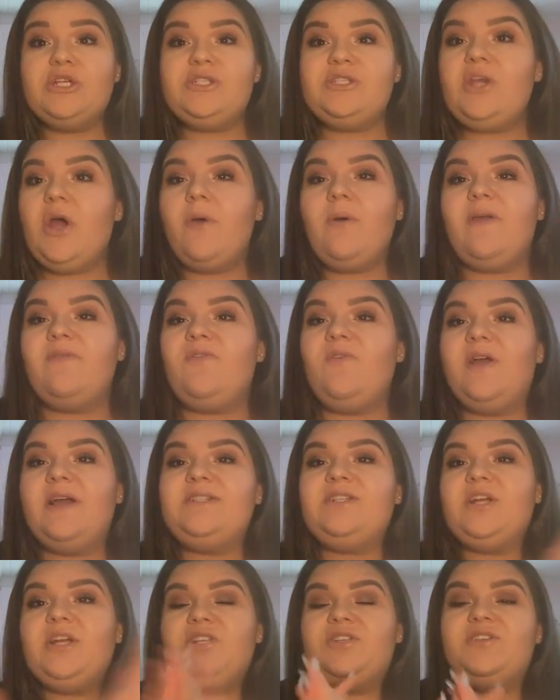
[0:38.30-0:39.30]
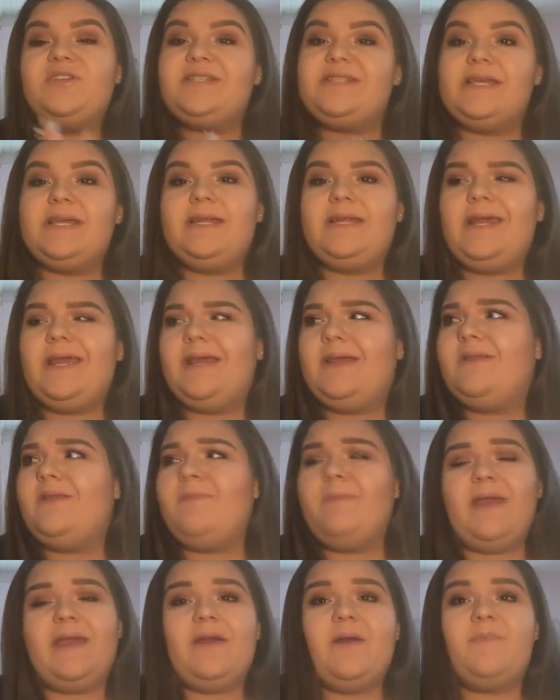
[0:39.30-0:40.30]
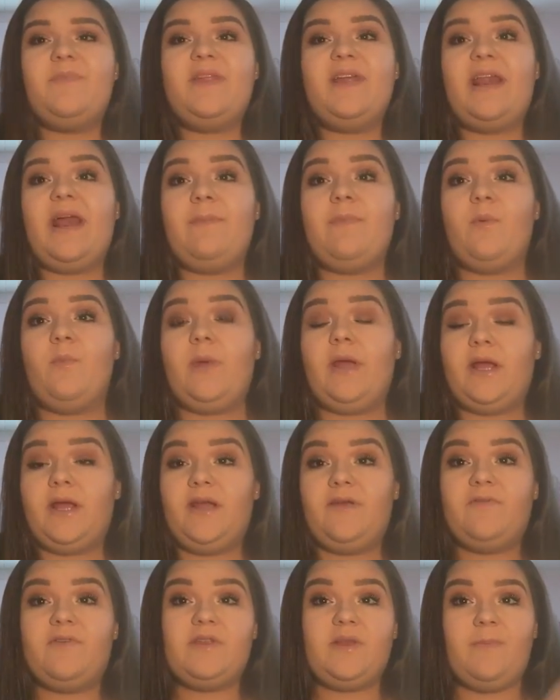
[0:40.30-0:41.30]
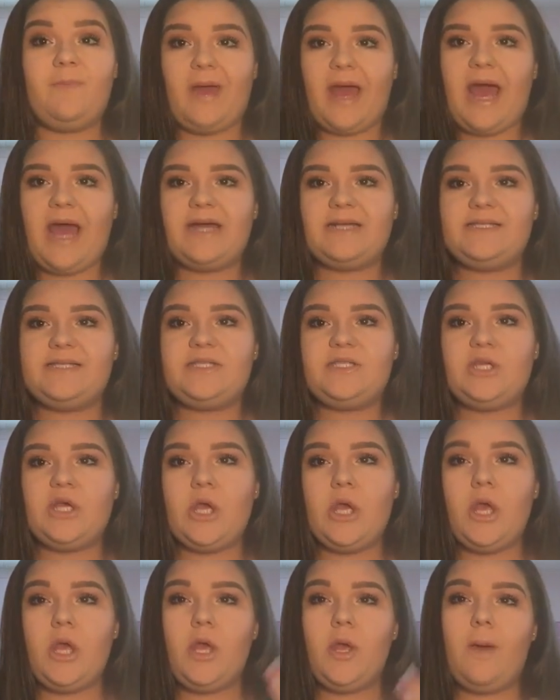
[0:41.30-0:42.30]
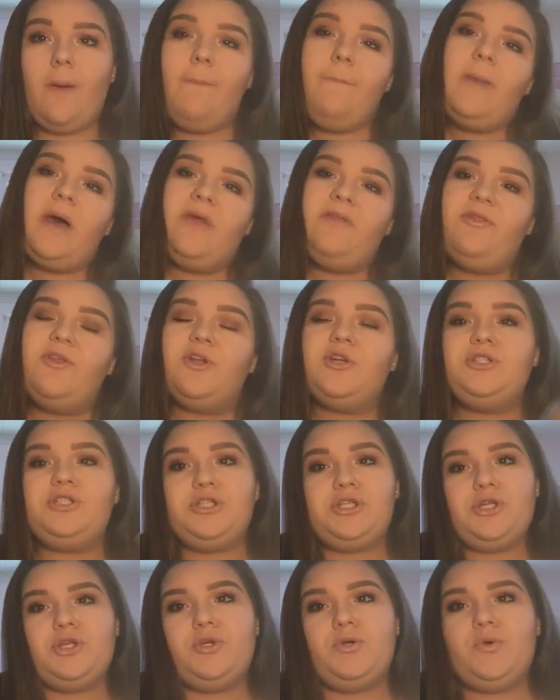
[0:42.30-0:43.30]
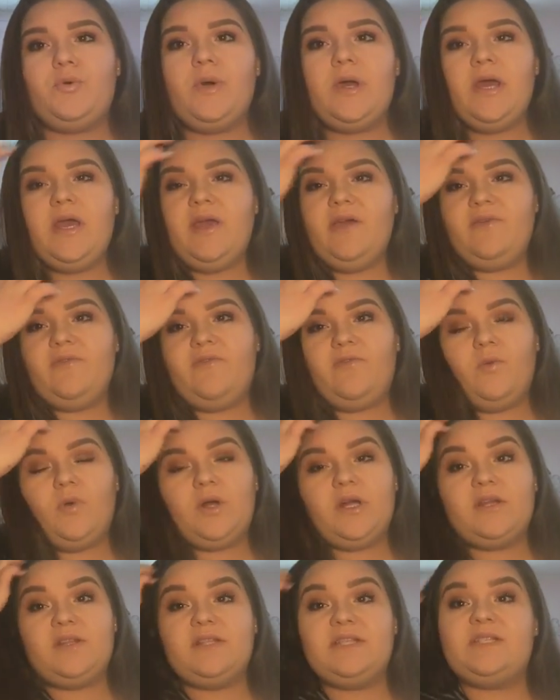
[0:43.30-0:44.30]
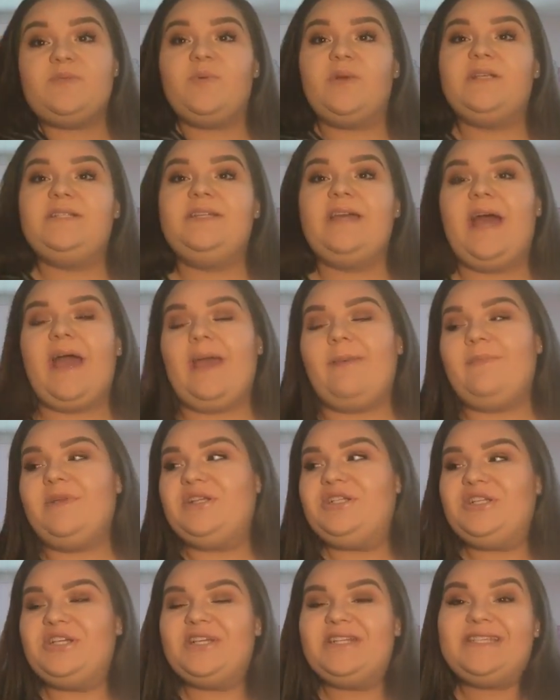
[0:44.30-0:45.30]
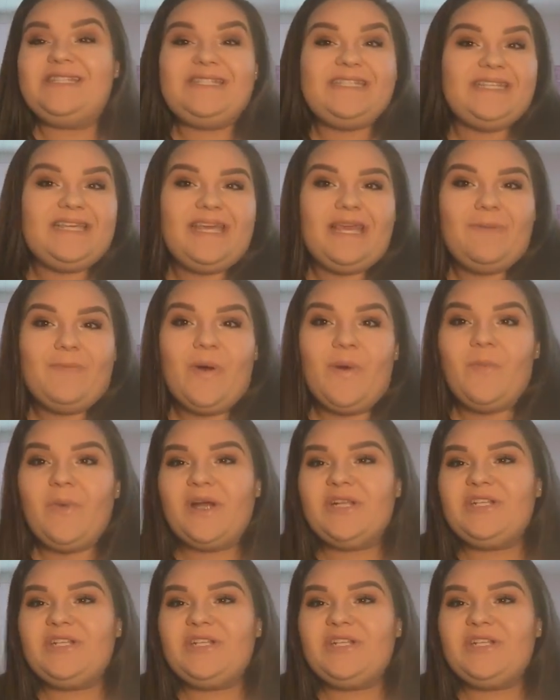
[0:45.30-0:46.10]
So if you guys are interested in the makeup that I've been wearing for the past month or two for the springtime, just keep on